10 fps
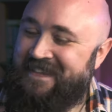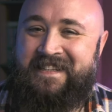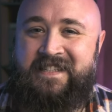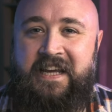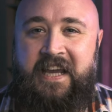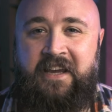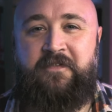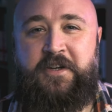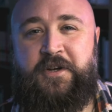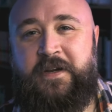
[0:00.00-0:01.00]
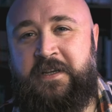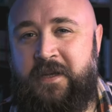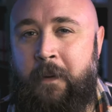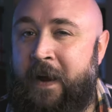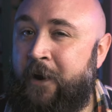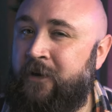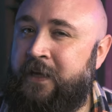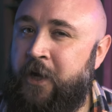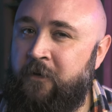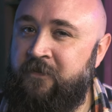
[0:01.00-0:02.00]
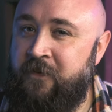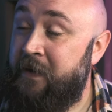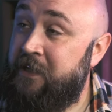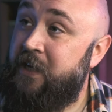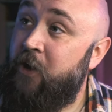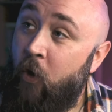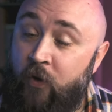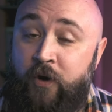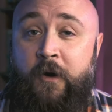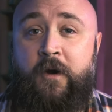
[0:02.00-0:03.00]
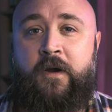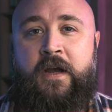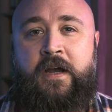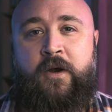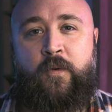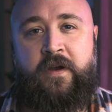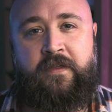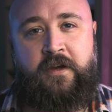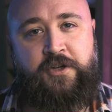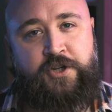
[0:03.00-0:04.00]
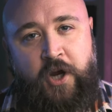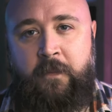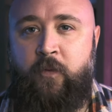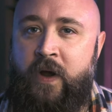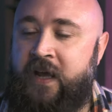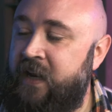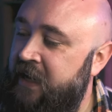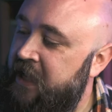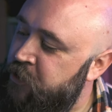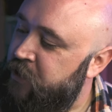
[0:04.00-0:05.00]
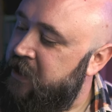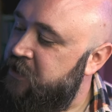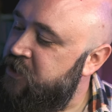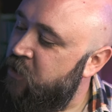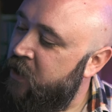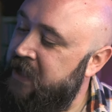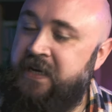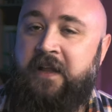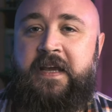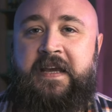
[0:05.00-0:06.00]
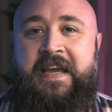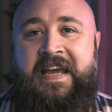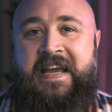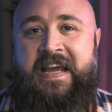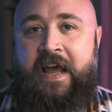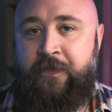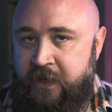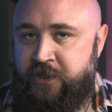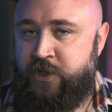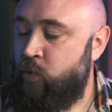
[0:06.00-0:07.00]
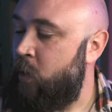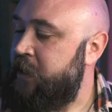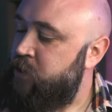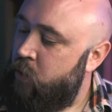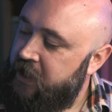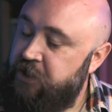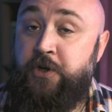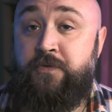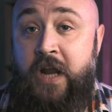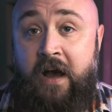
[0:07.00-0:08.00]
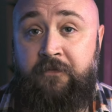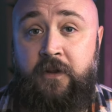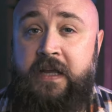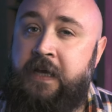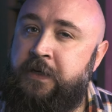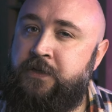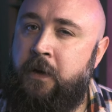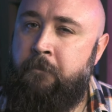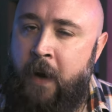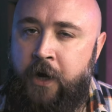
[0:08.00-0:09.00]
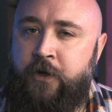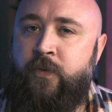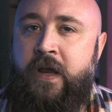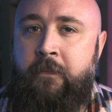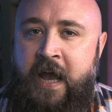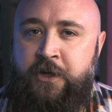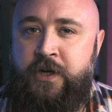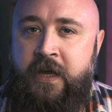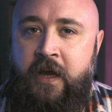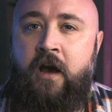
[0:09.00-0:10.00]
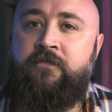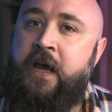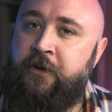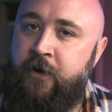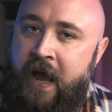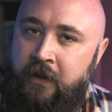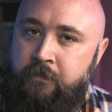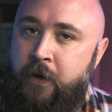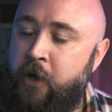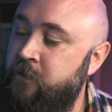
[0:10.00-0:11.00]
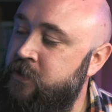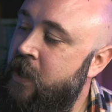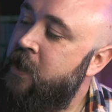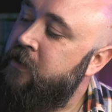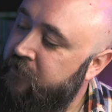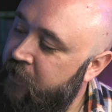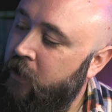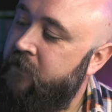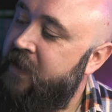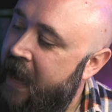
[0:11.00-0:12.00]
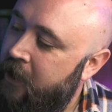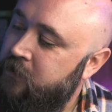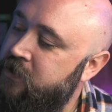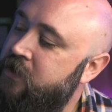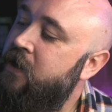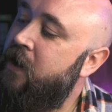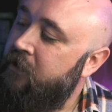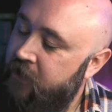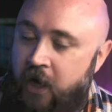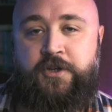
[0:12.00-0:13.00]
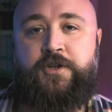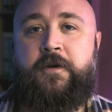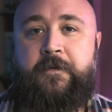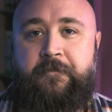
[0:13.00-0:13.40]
T. Kingfisher is apparently known for mixing horror with a sharp wit and intricate storytelling, and this twenty twenty-two novel is a modern reimagining of Edgar Allan Poe's The Fall of the House of Usher.